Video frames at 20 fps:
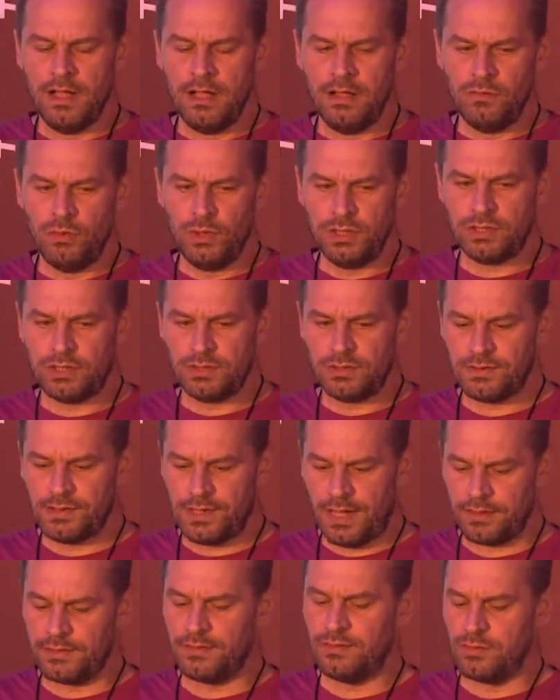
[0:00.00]
which
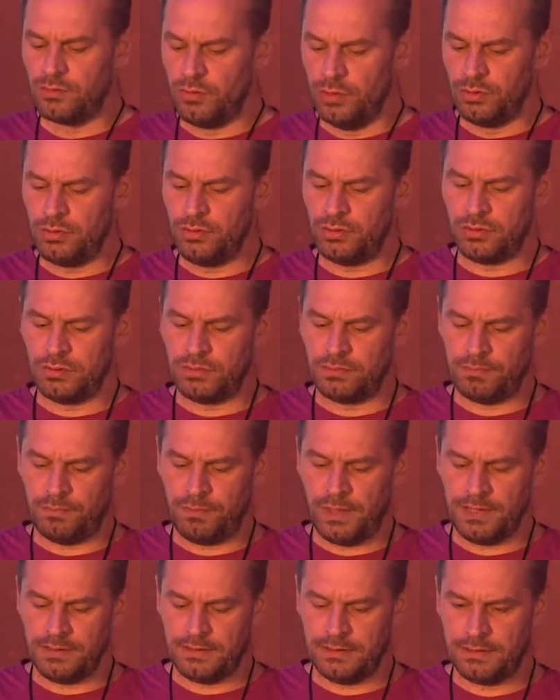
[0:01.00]
sounds good,
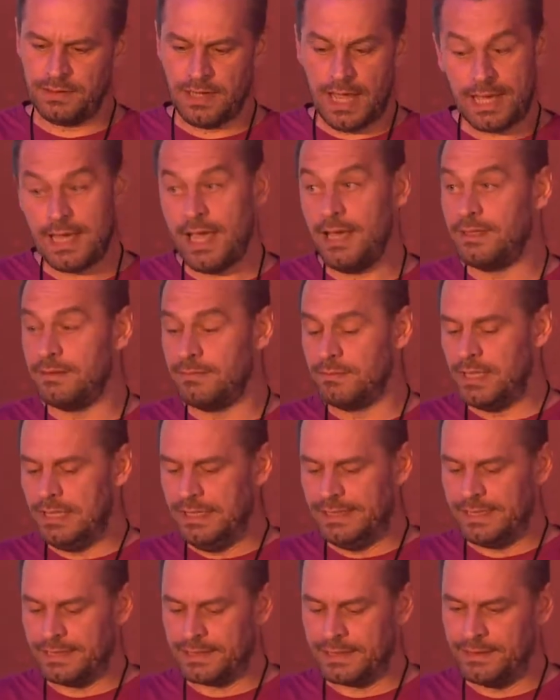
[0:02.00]
but again,
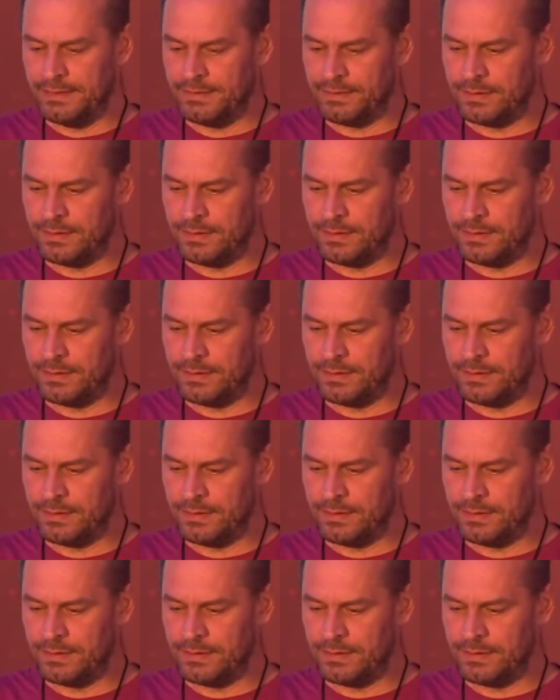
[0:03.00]
is it?